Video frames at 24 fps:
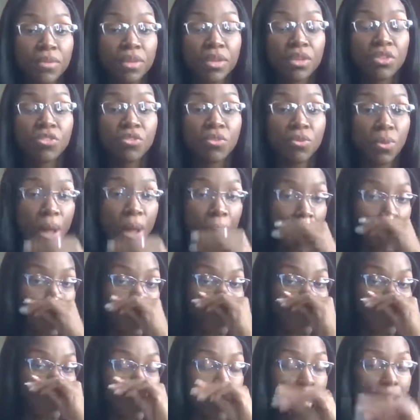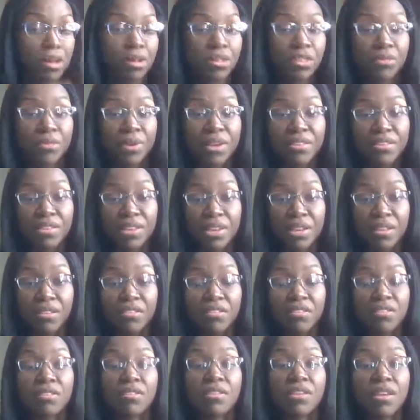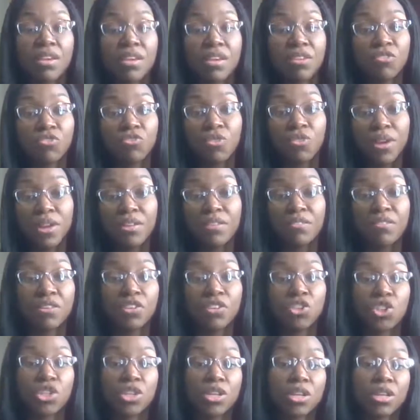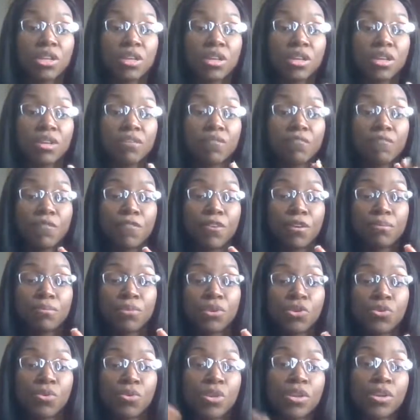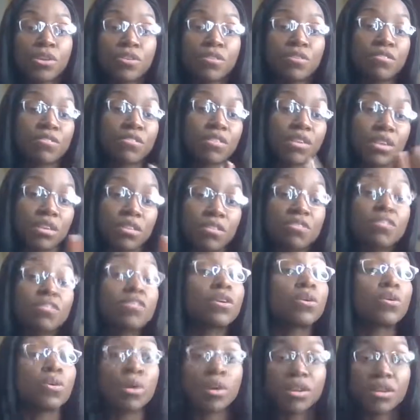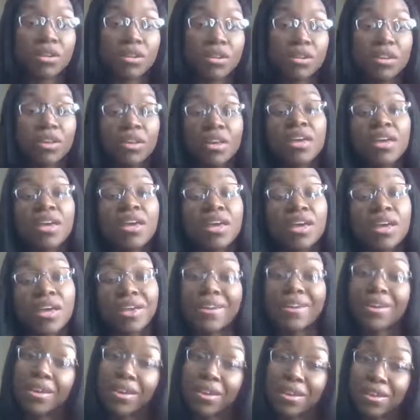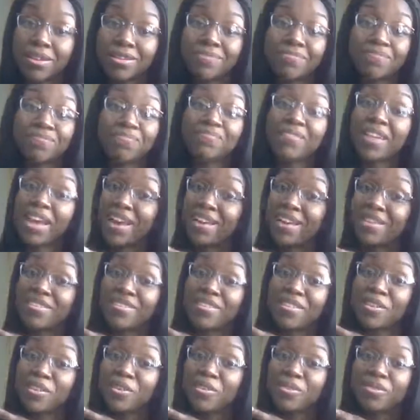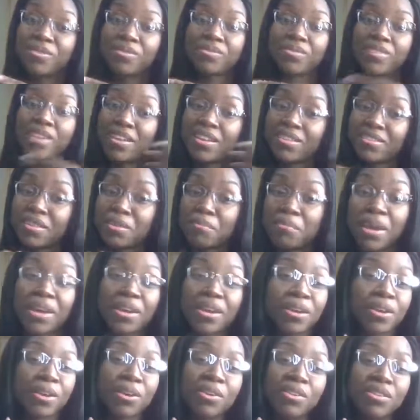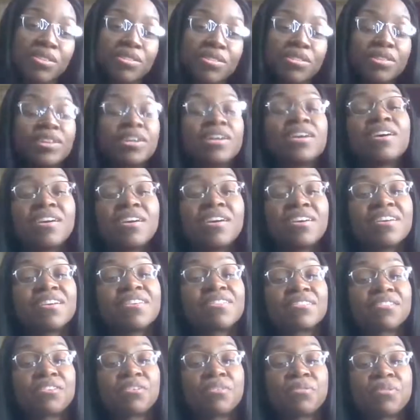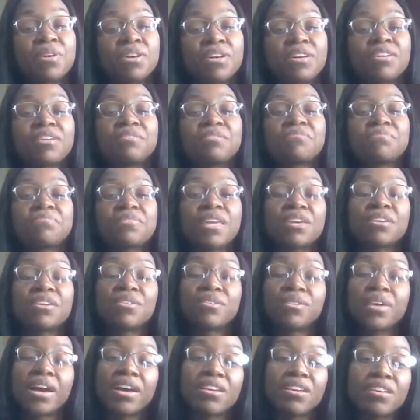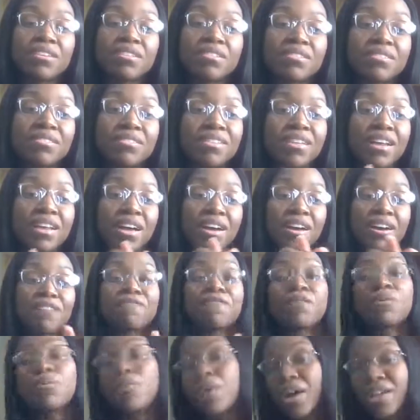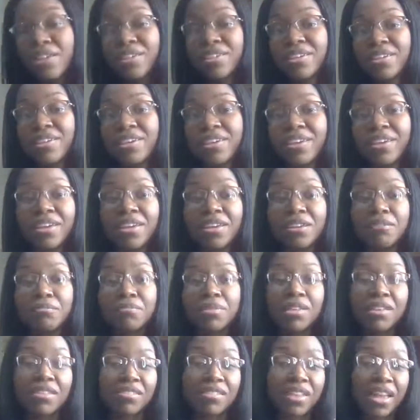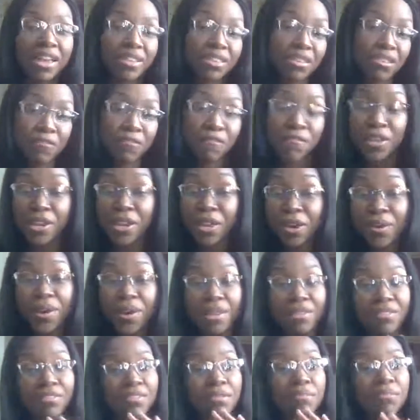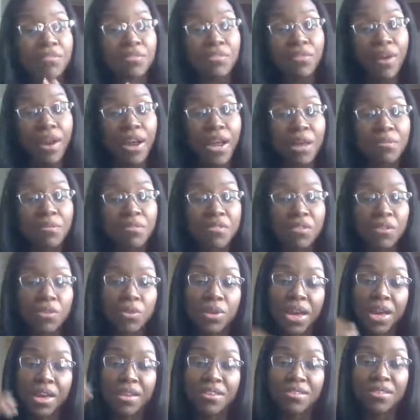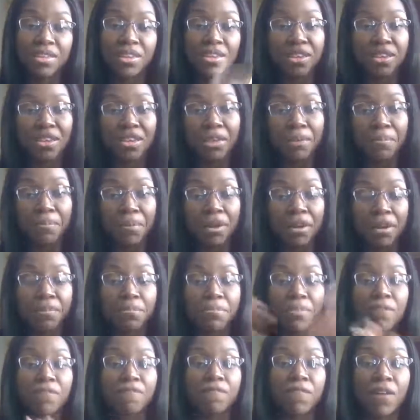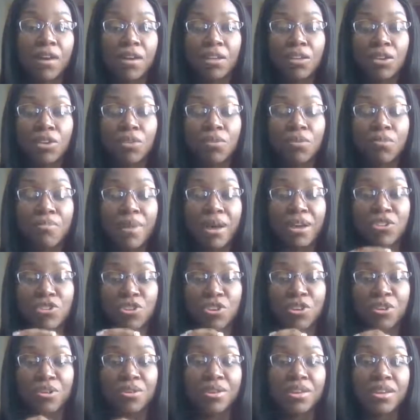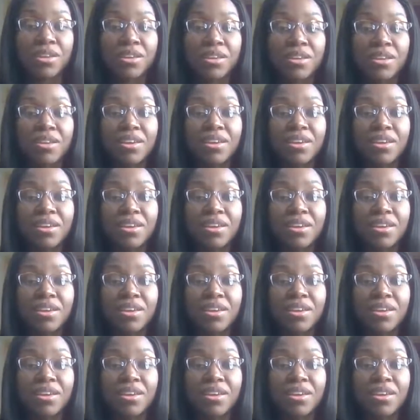throughout the residency, transitioning from new nurse and so on. And ICU, that's the main goal. So thank you guys for watching. Please like this video and subscribe so you guys can keep up and follow my journey.